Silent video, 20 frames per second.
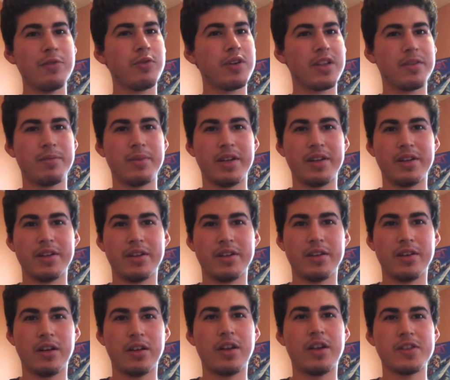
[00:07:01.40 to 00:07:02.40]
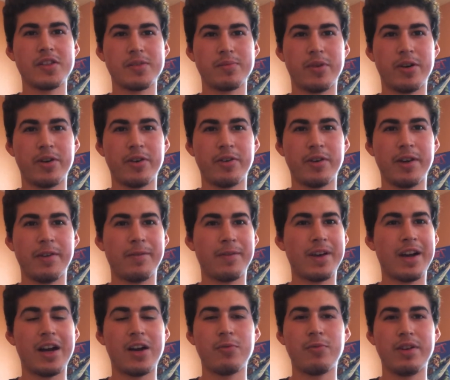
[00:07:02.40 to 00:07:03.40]
have been a lot smarter if
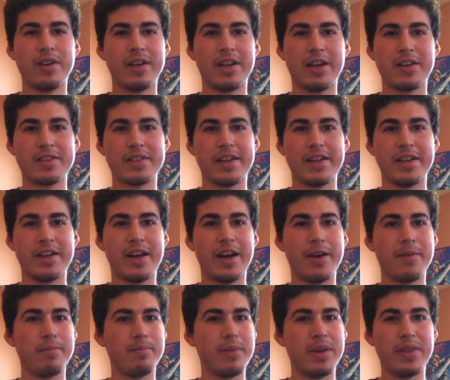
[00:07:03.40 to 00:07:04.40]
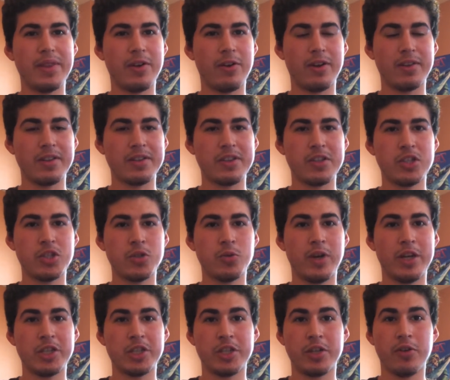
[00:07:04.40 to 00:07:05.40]
Kyle Rittenhouse had not been there in the
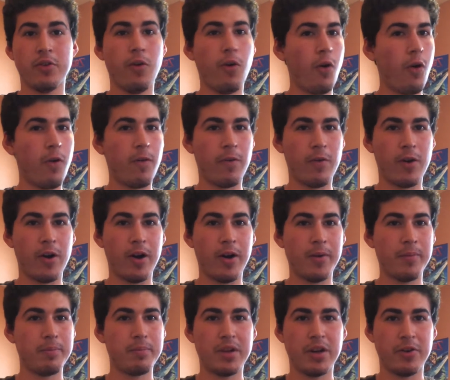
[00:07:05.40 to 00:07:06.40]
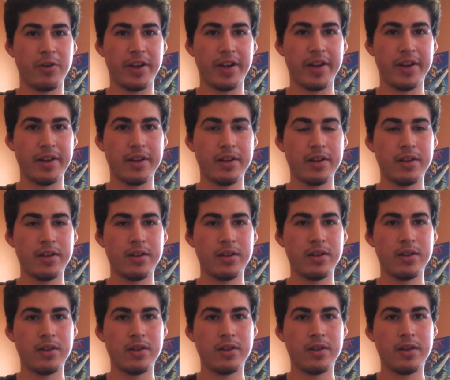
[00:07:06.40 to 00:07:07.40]
situation overall, period.
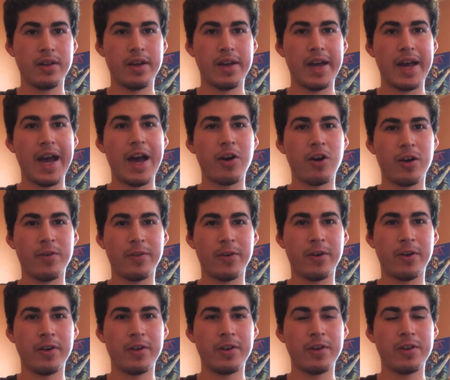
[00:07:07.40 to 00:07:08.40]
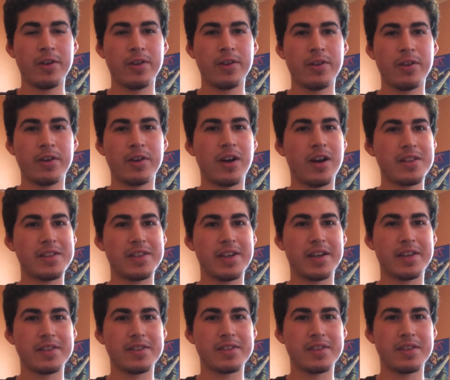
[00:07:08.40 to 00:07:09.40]
However, the
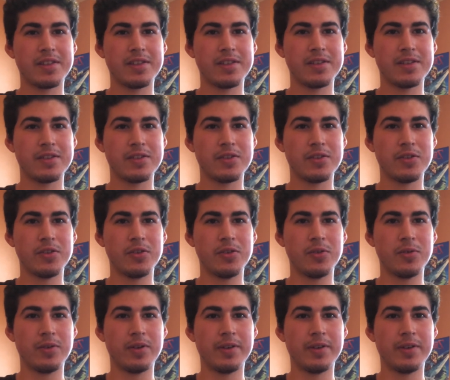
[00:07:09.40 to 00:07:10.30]
context to